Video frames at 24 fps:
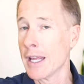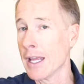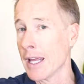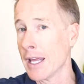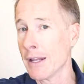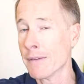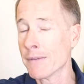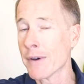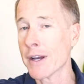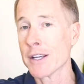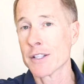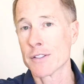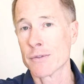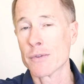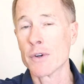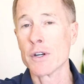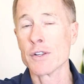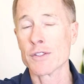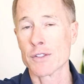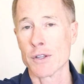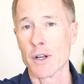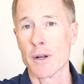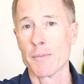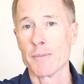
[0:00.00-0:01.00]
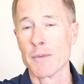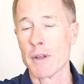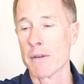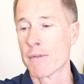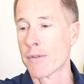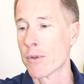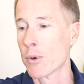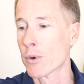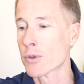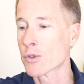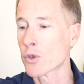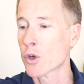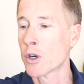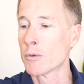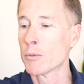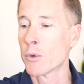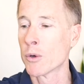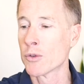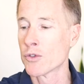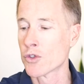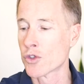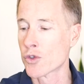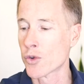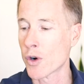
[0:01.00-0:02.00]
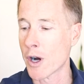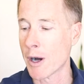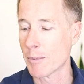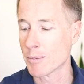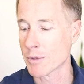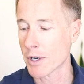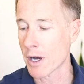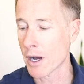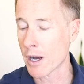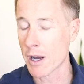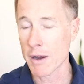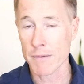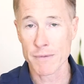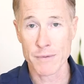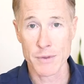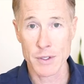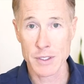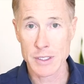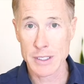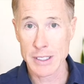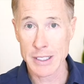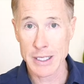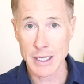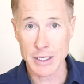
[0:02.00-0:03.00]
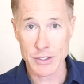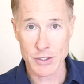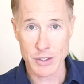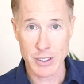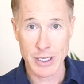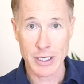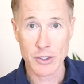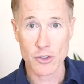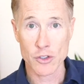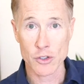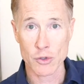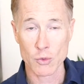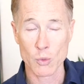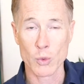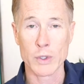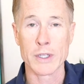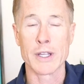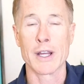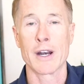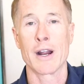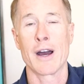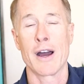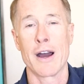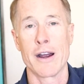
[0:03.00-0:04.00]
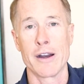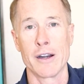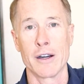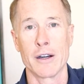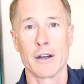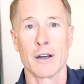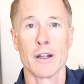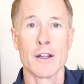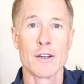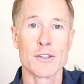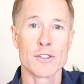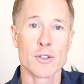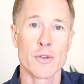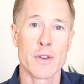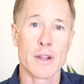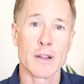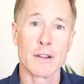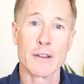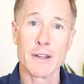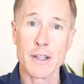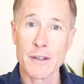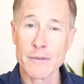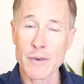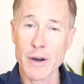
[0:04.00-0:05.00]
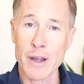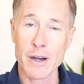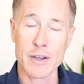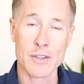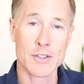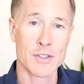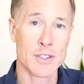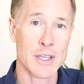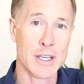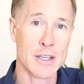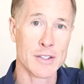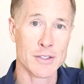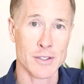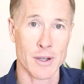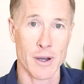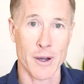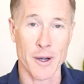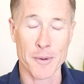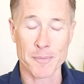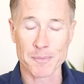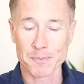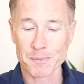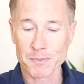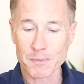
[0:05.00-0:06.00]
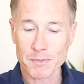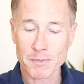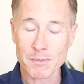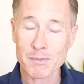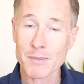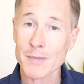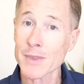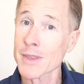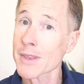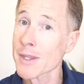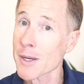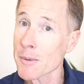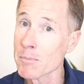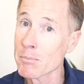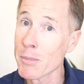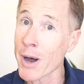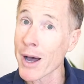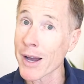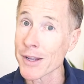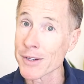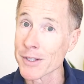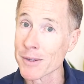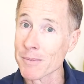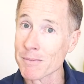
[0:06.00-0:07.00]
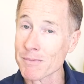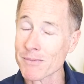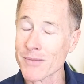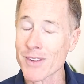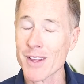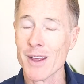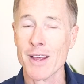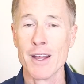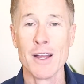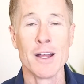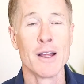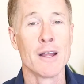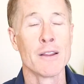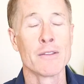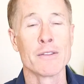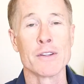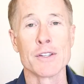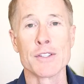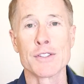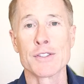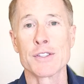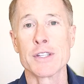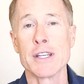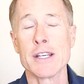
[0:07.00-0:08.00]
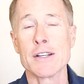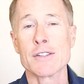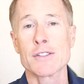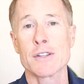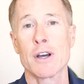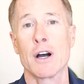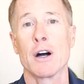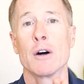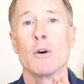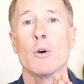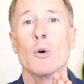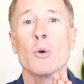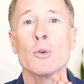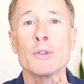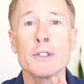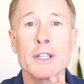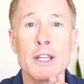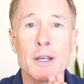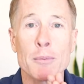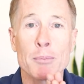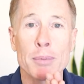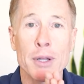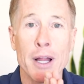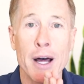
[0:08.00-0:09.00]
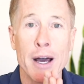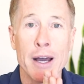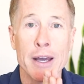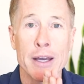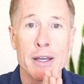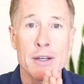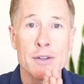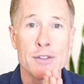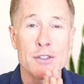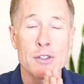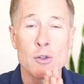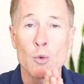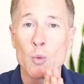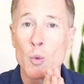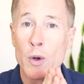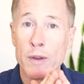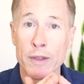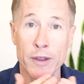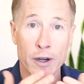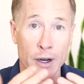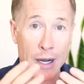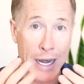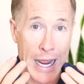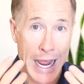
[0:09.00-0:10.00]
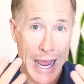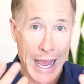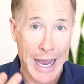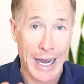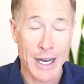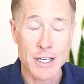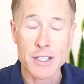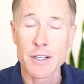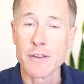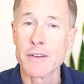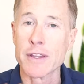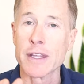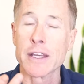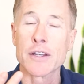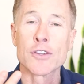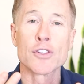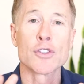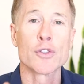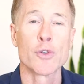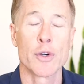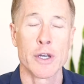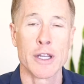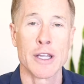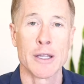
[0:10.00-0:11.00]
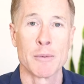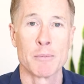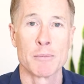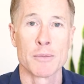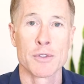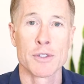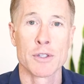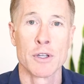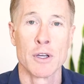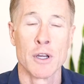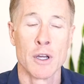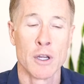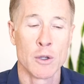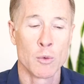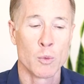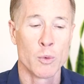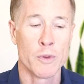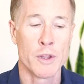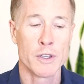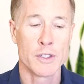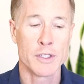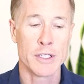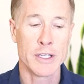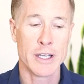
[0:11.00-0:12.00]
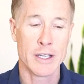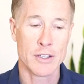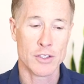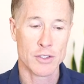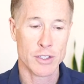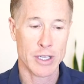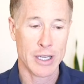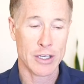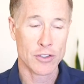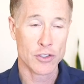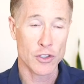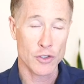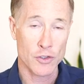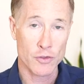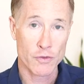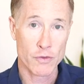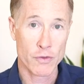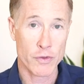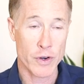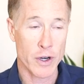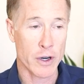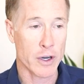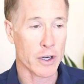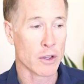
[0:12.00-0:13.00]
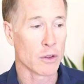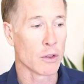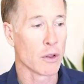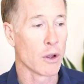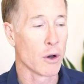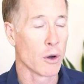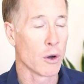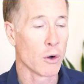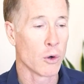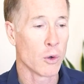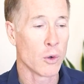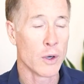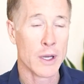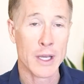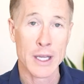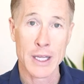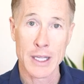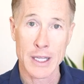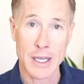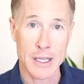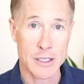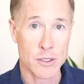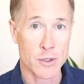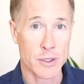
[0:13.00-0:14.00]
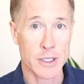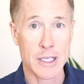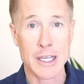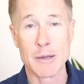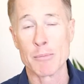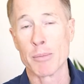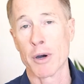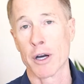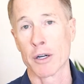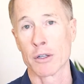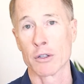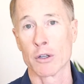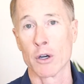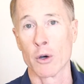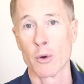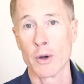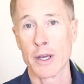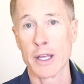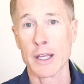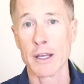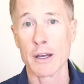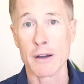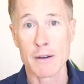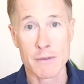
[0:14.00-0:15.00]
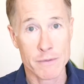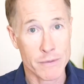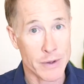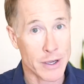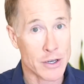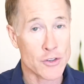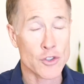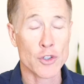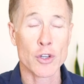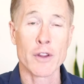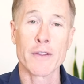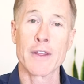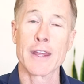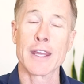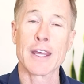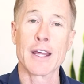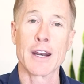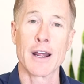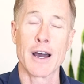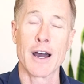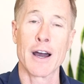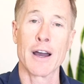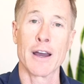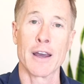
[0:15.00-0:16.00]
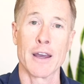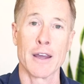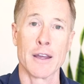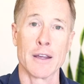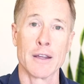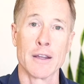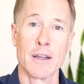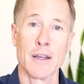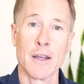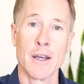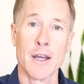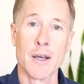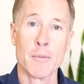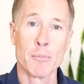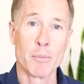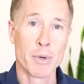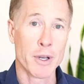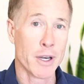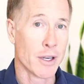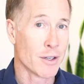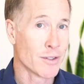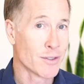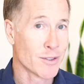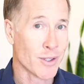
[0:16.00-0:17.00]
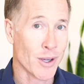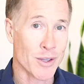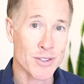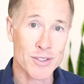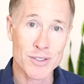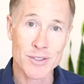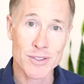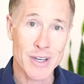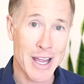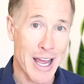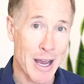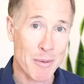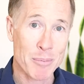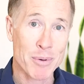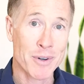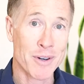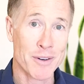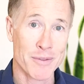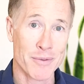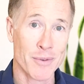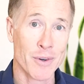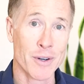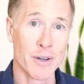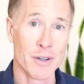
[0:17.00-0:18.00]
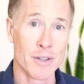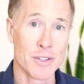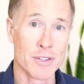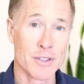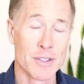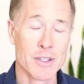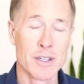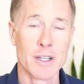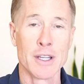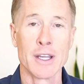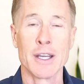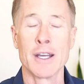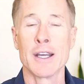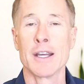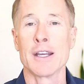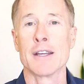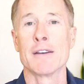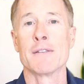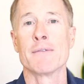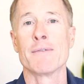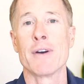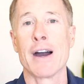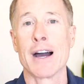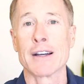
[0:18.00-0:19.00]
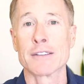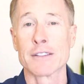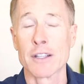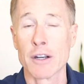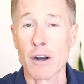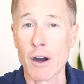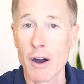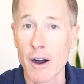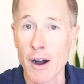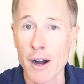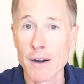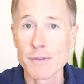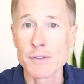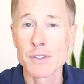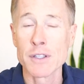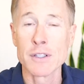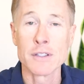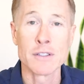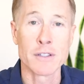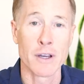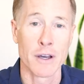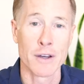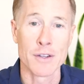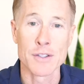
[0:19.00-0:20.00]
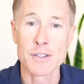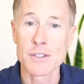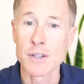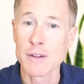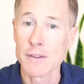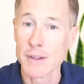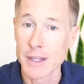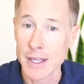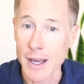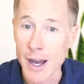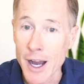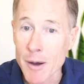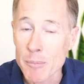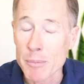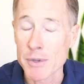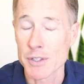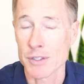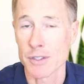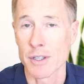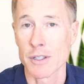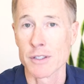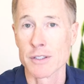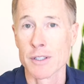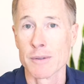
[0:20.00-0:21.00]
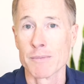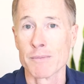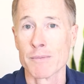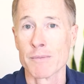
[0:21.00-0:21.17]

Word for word: And vice versa, if those hormones dropped off, the TSH would get higher. So they live on a seesaw. But the seesaw only applies when they're at the extremes. When the TSH is very low and you keep on going, eventually they get high. But it doesn't happen at first. In fact, it often does the opposite.